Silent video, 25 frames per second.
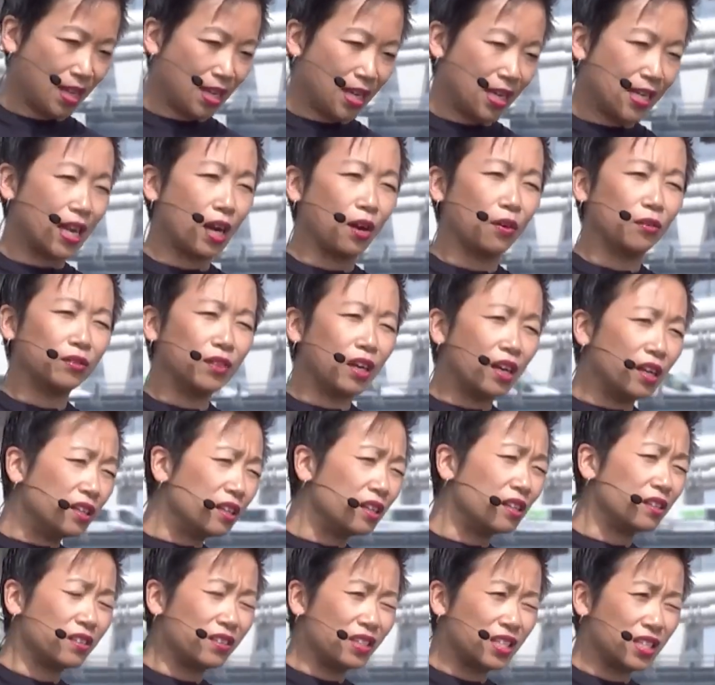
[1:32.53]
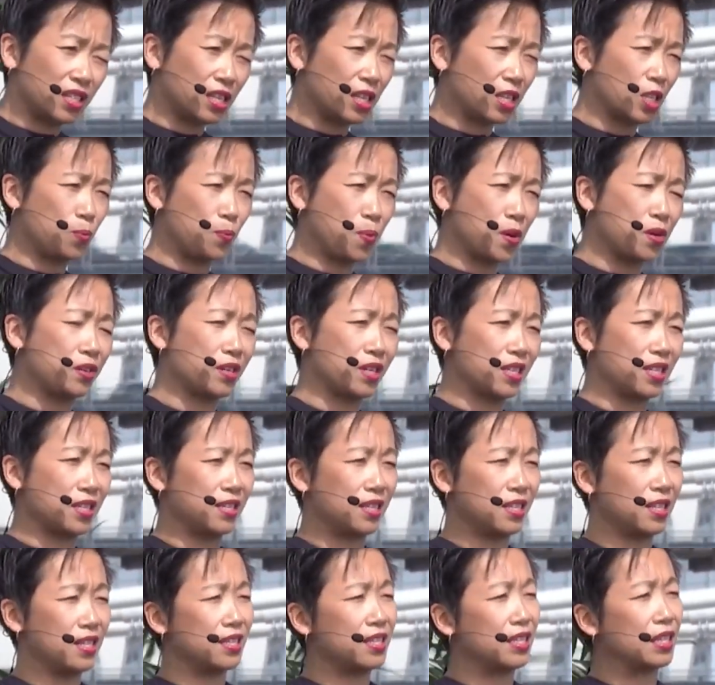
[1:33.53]
Now, none of these
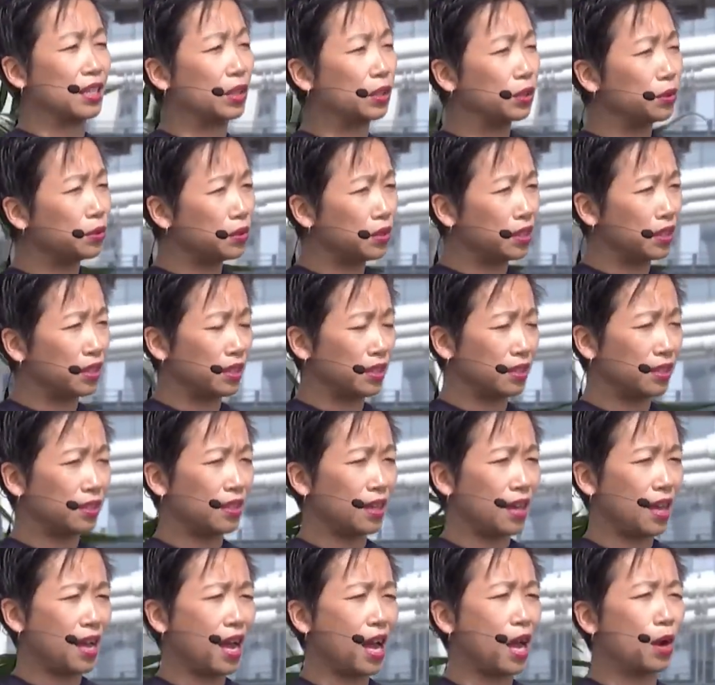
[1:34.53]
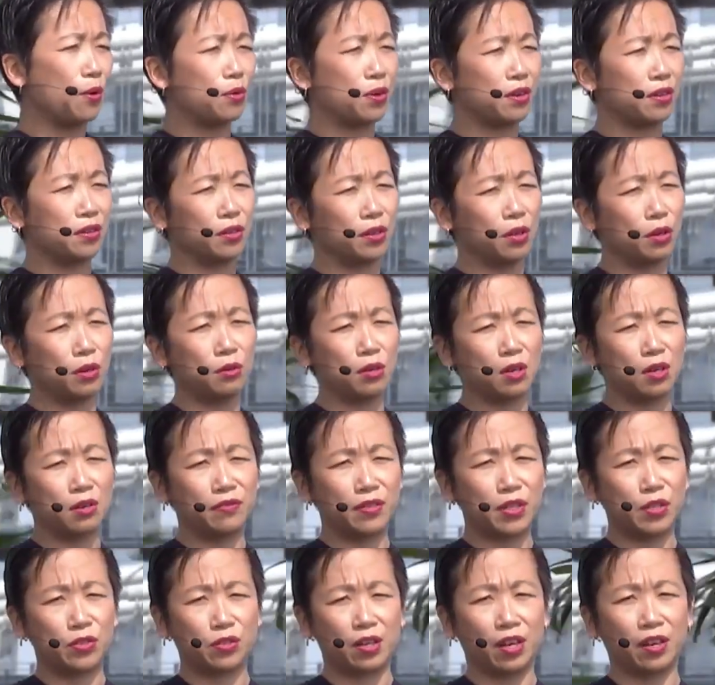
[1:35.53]
experiences, including our no
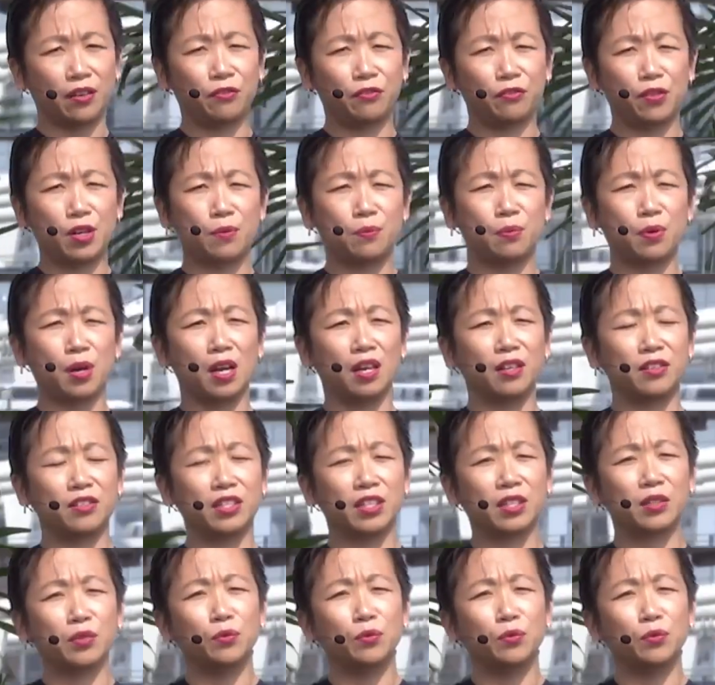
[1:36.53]
overdraft free project,